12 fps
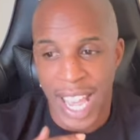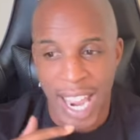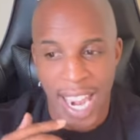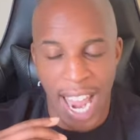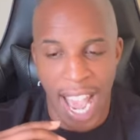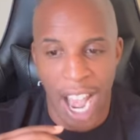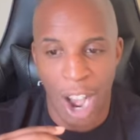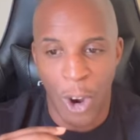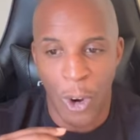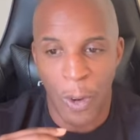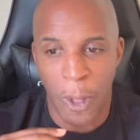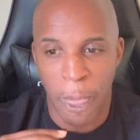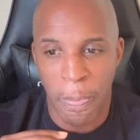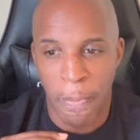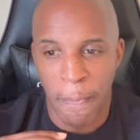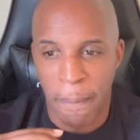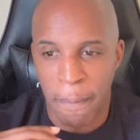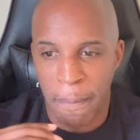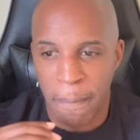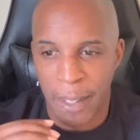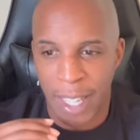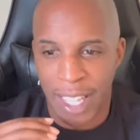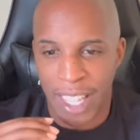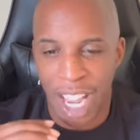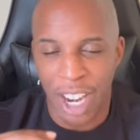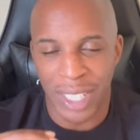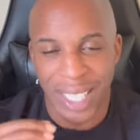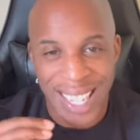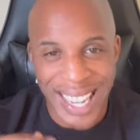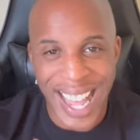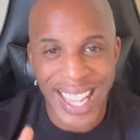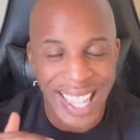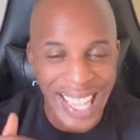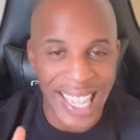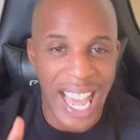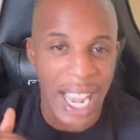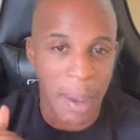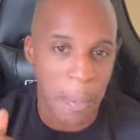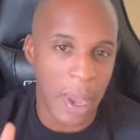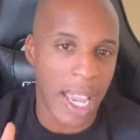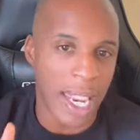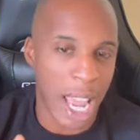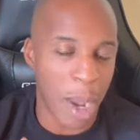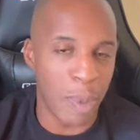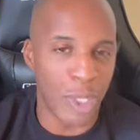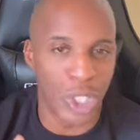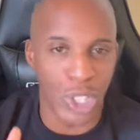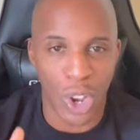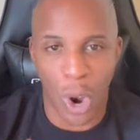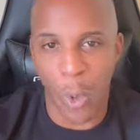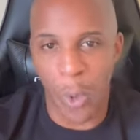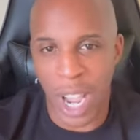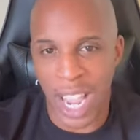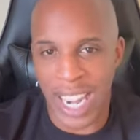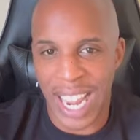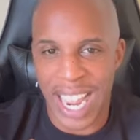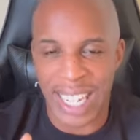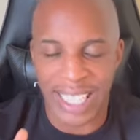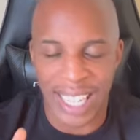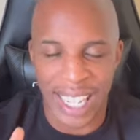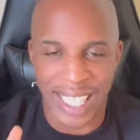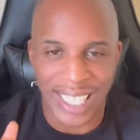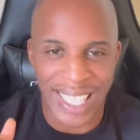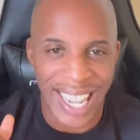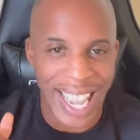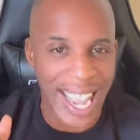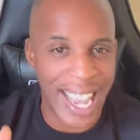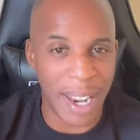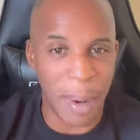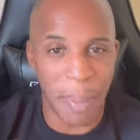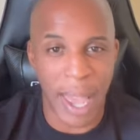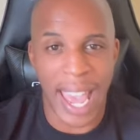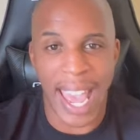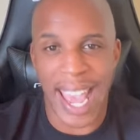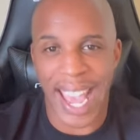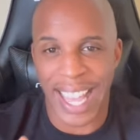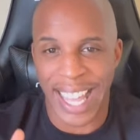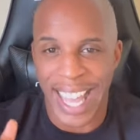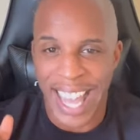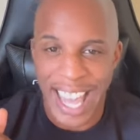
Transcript: Now, there's nothing like being able to go in and just hit a bag,